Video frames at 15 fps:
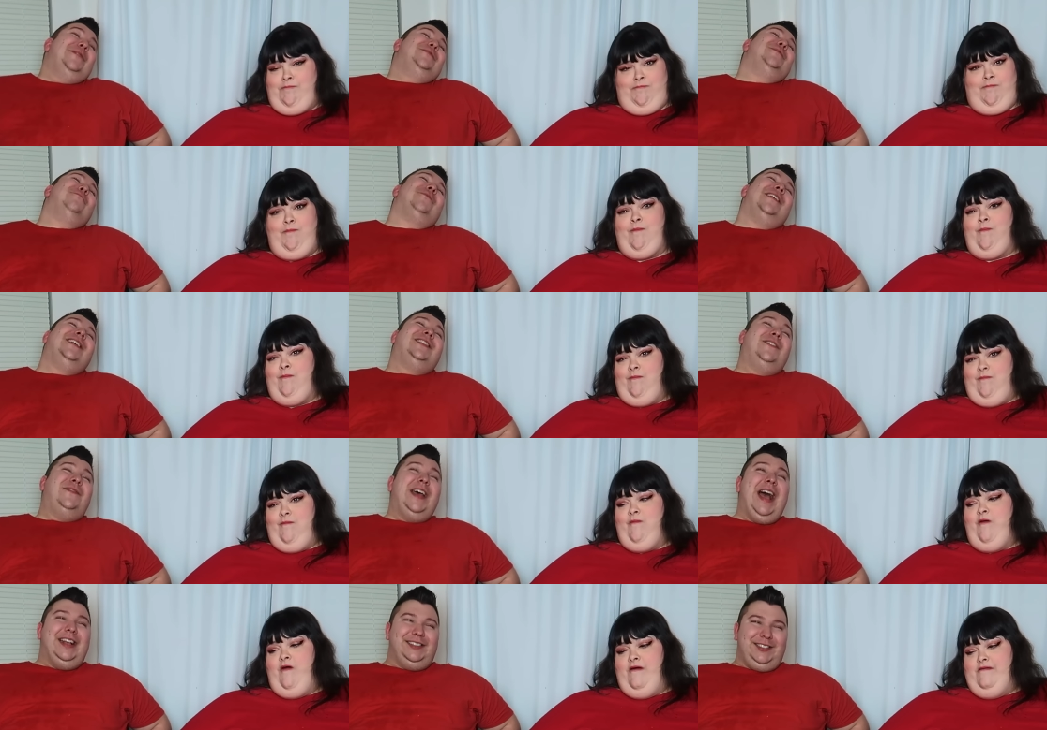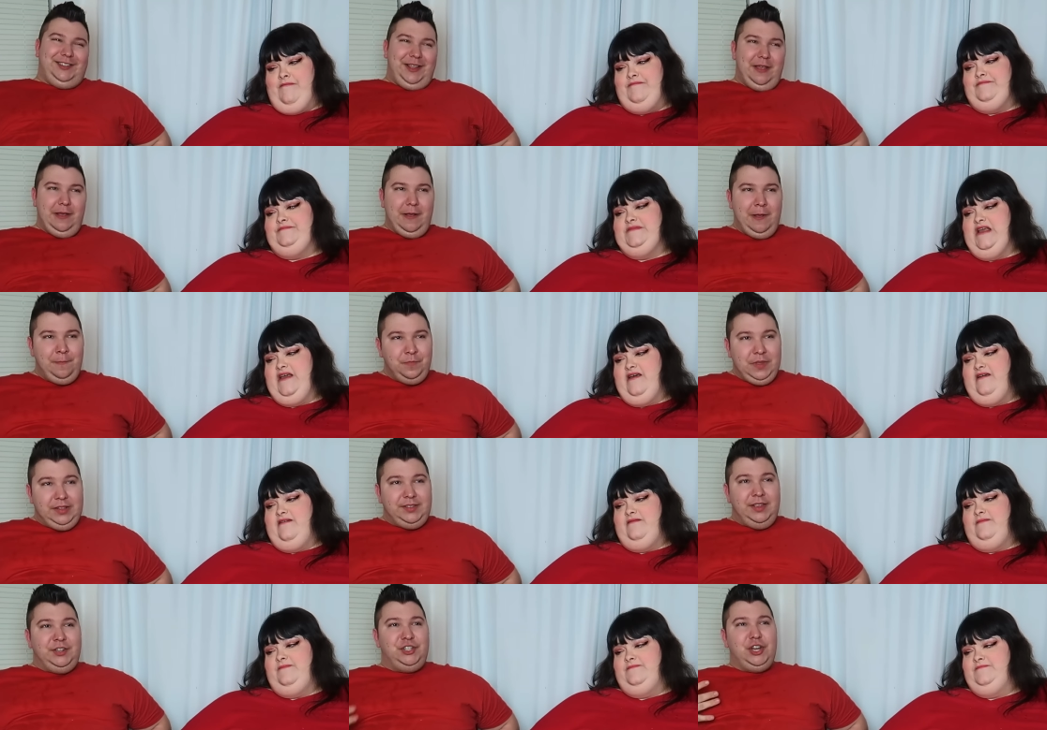Speaker 1: to
Speaker 2: break the fast.
Speaker 1: Yeah.
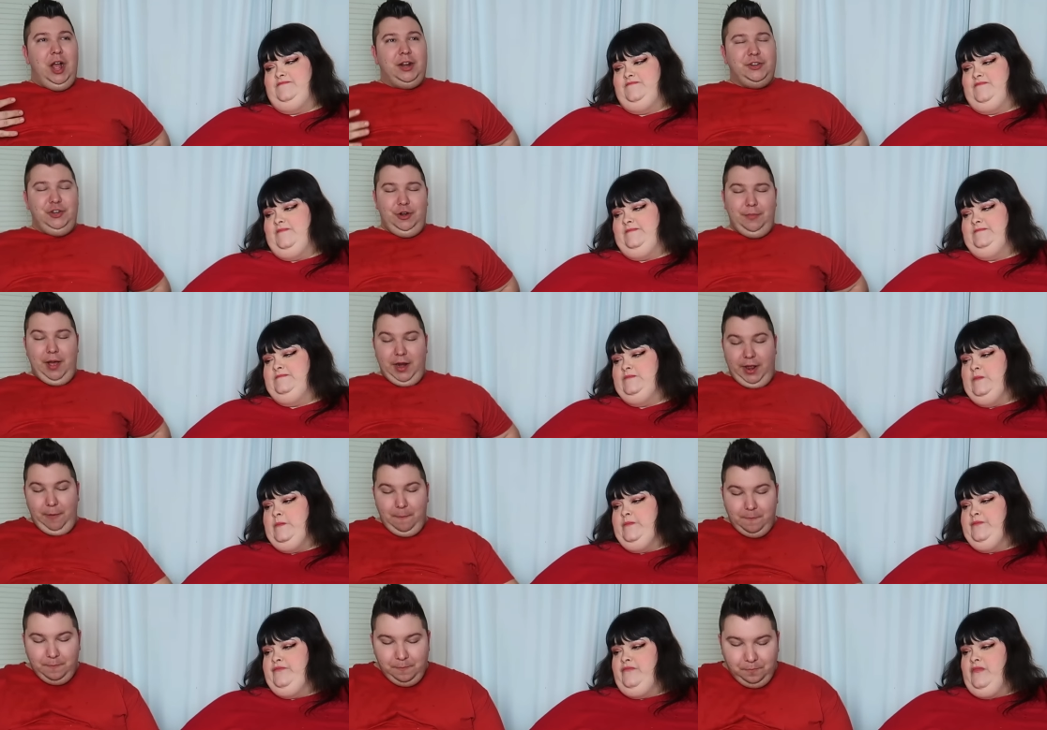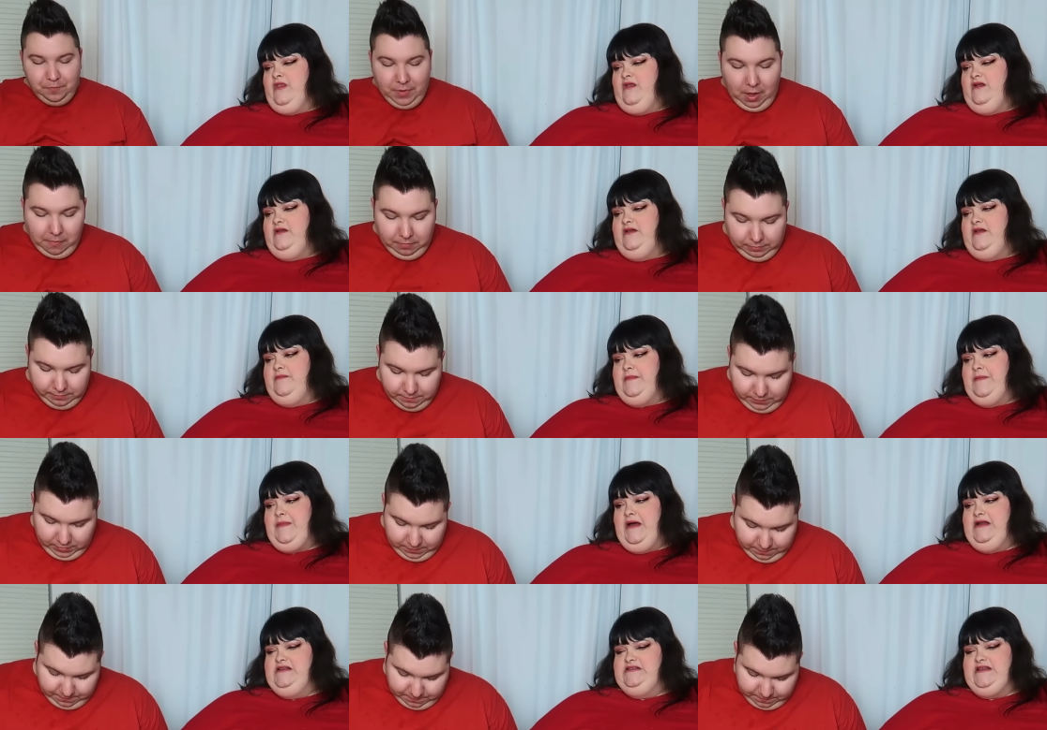
Speaker 2: It's a shock to your body.
Speaker 1: Yeah, my
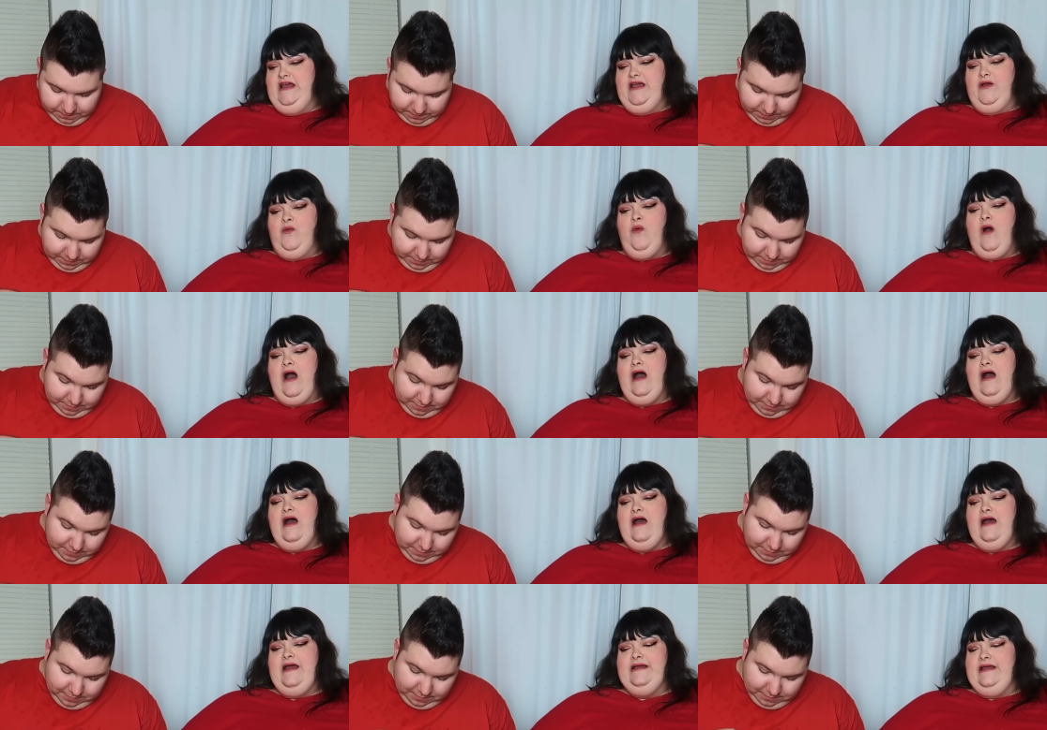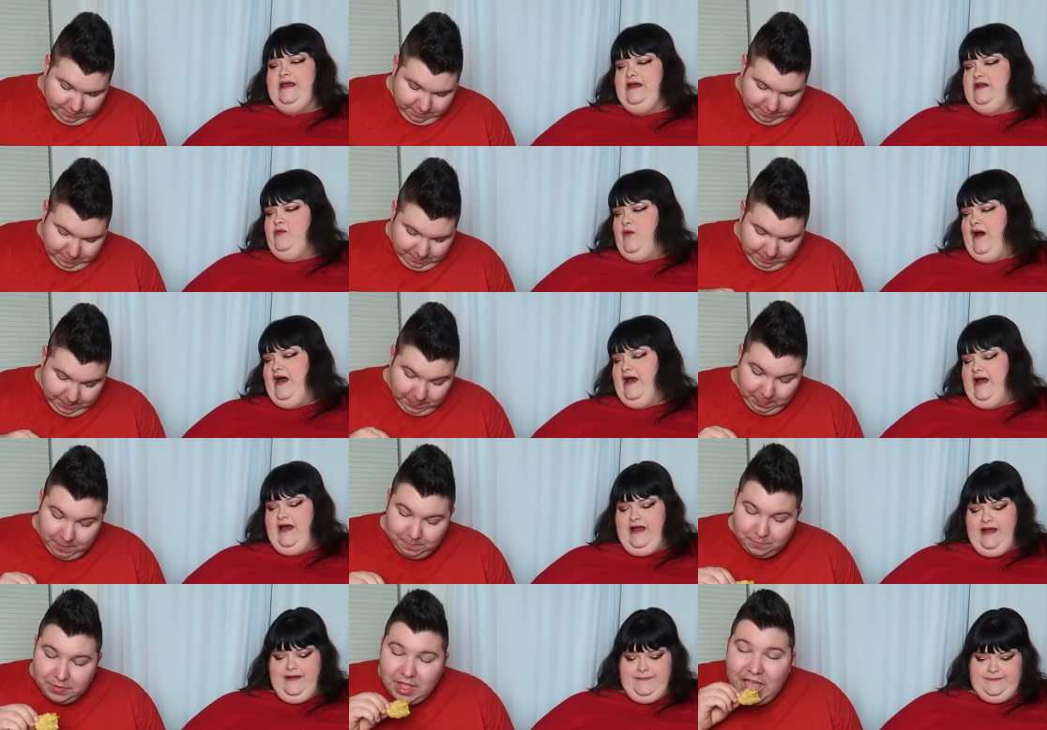body's like, why, Candy,
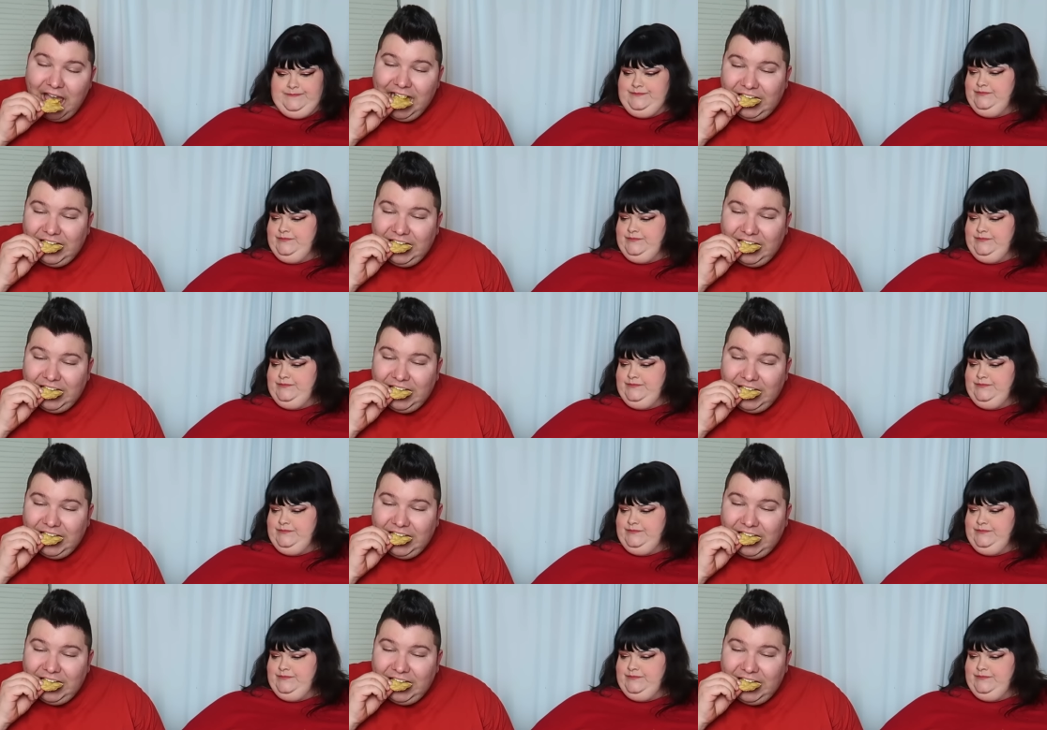why?